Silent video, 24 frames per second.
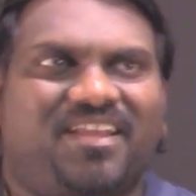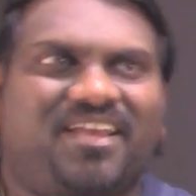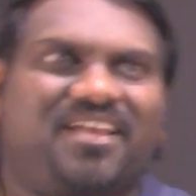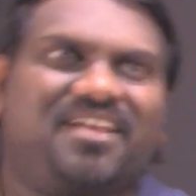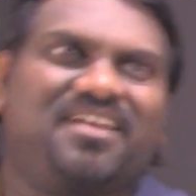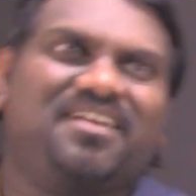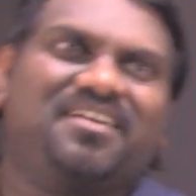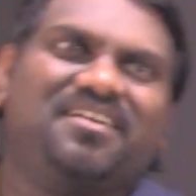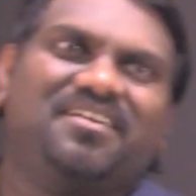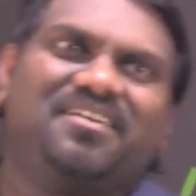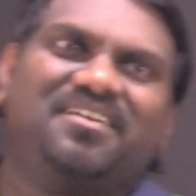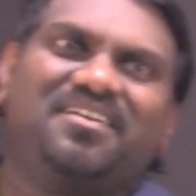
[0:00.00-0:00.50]

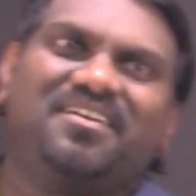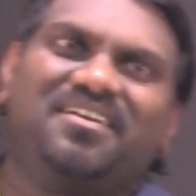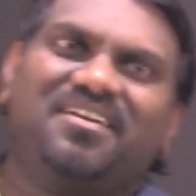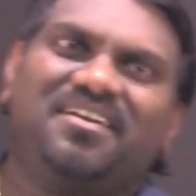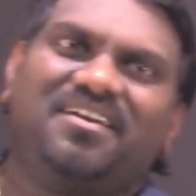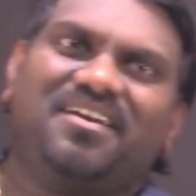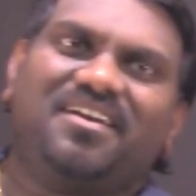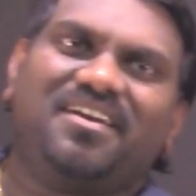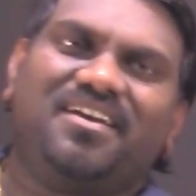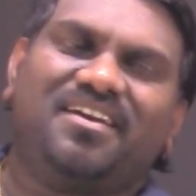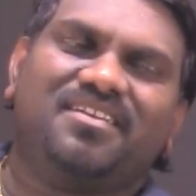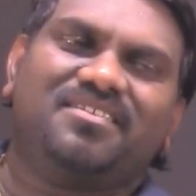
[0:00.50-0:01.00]
Like
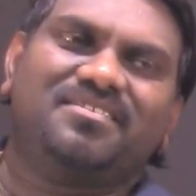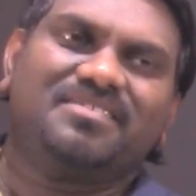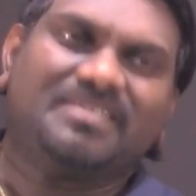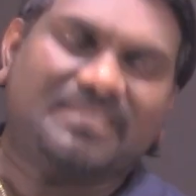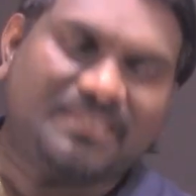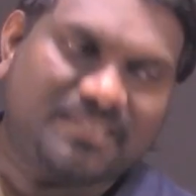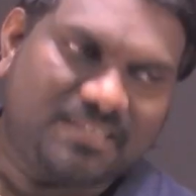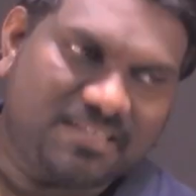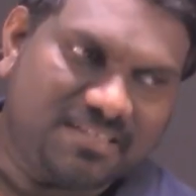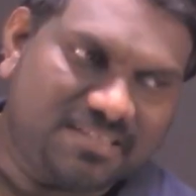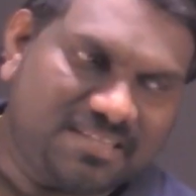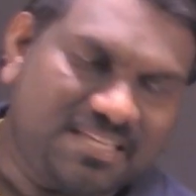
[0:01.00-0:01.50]

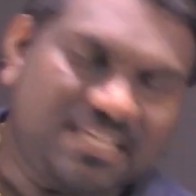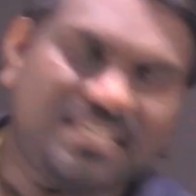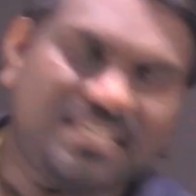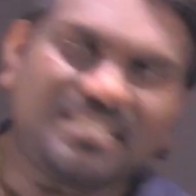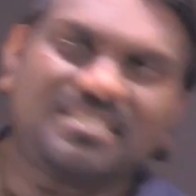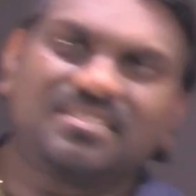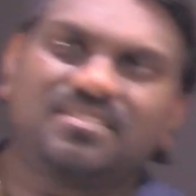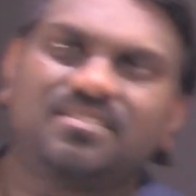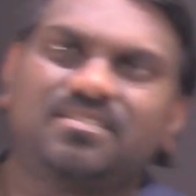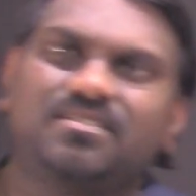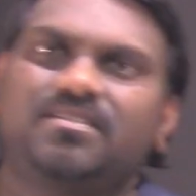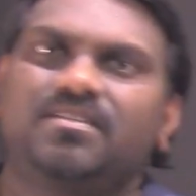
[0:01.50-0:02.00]

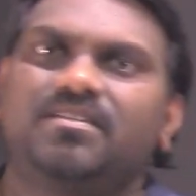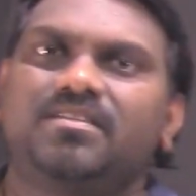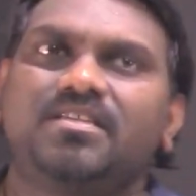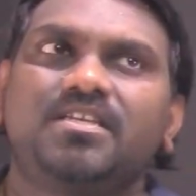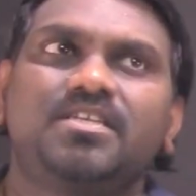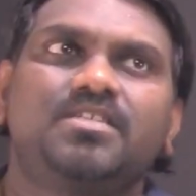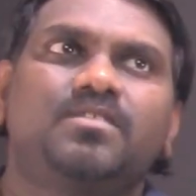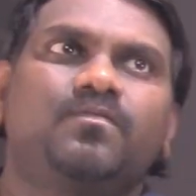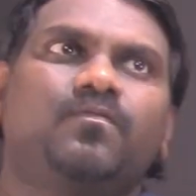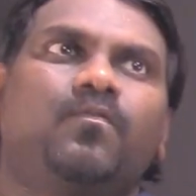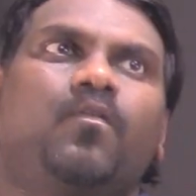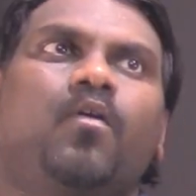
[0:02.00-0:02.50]

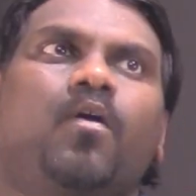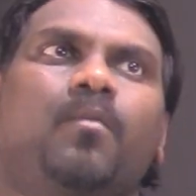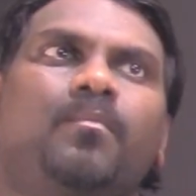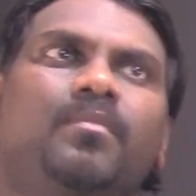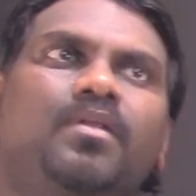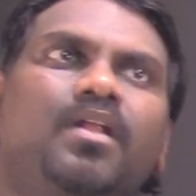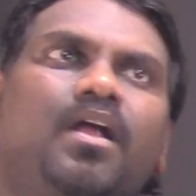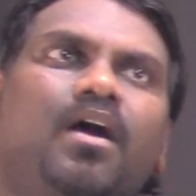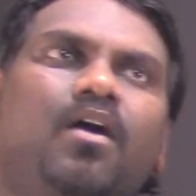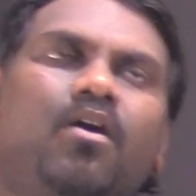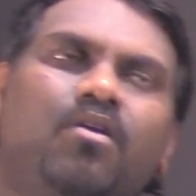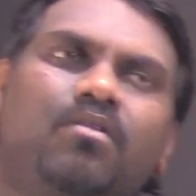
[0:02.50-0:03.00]
these
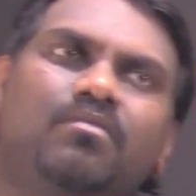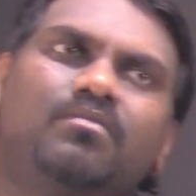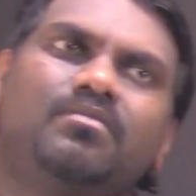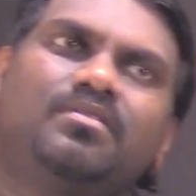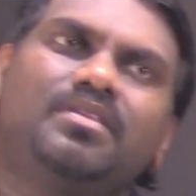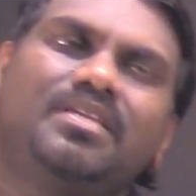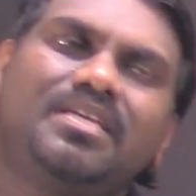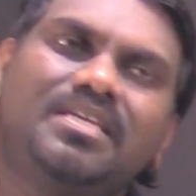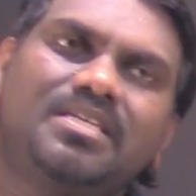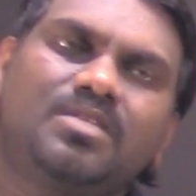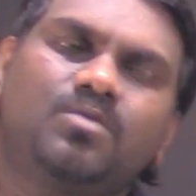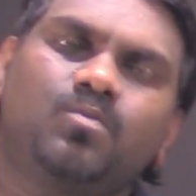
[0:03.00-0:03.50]
formula or
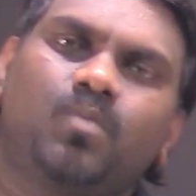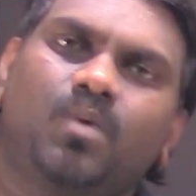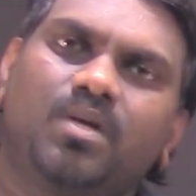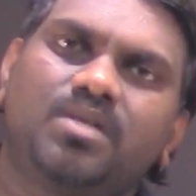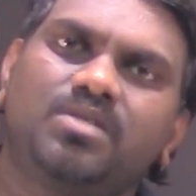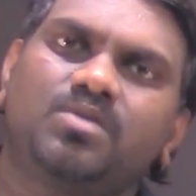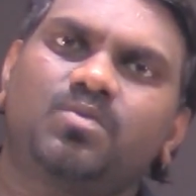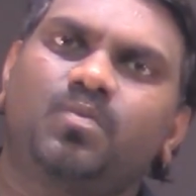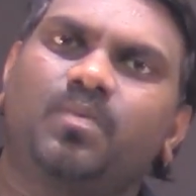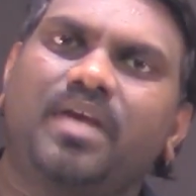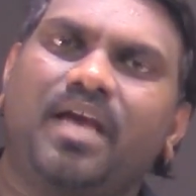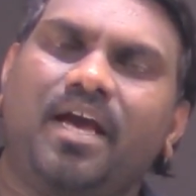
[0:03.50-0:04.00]
these
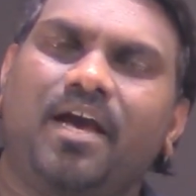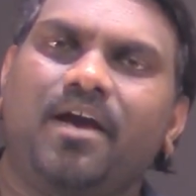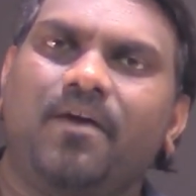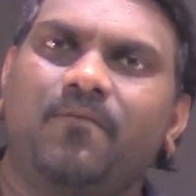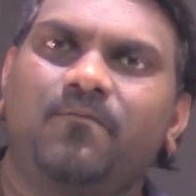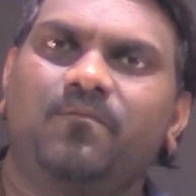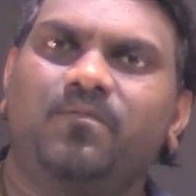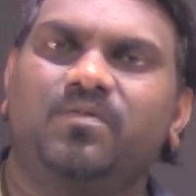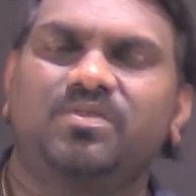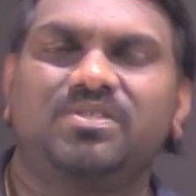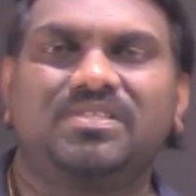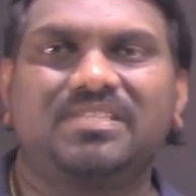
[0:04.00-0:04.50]
ones we
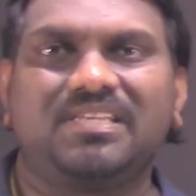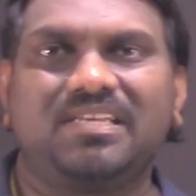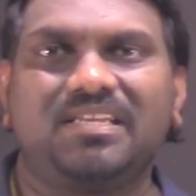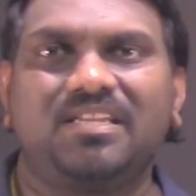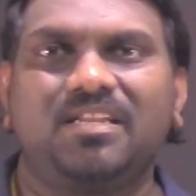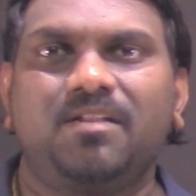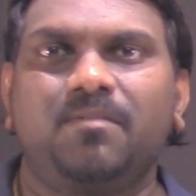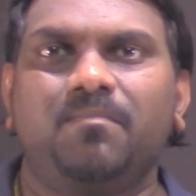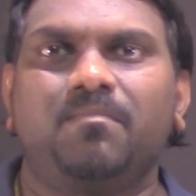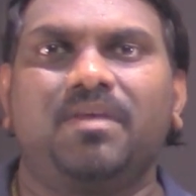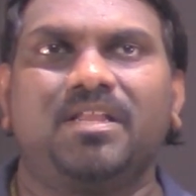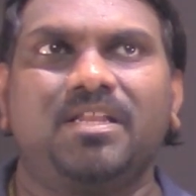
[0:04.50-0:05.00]
have
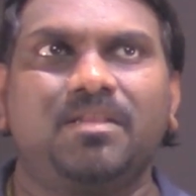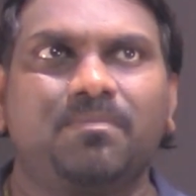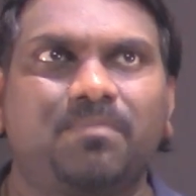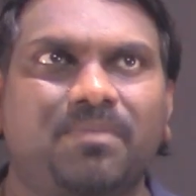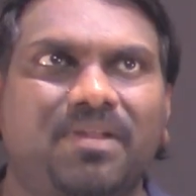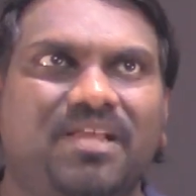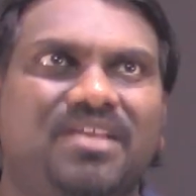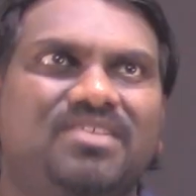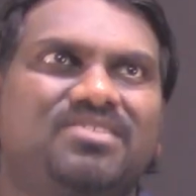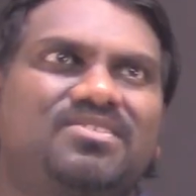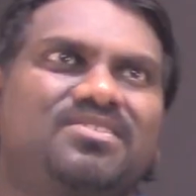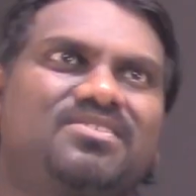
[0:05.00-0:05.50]
seen in many
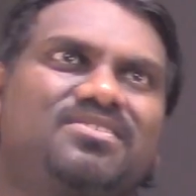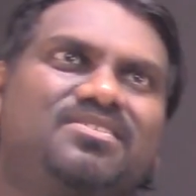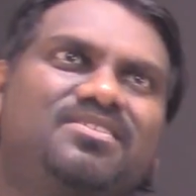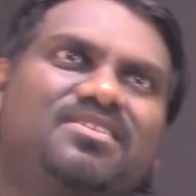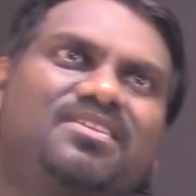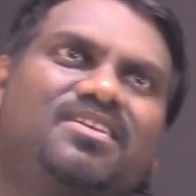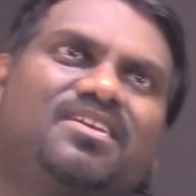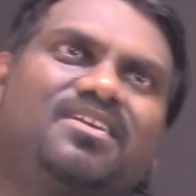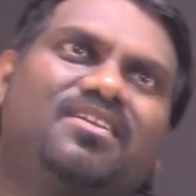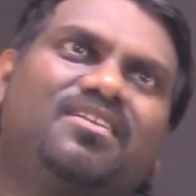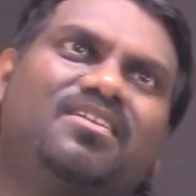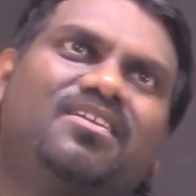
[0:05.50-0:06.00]
places
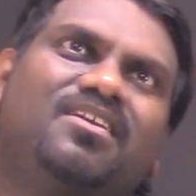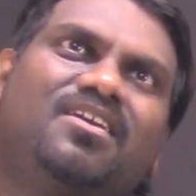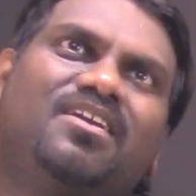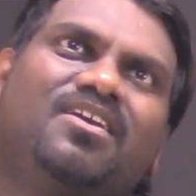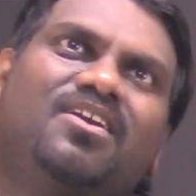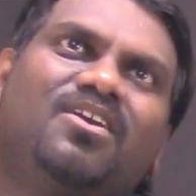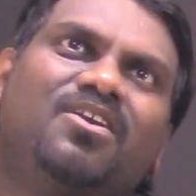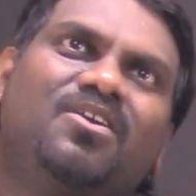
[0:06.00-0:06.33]
dear.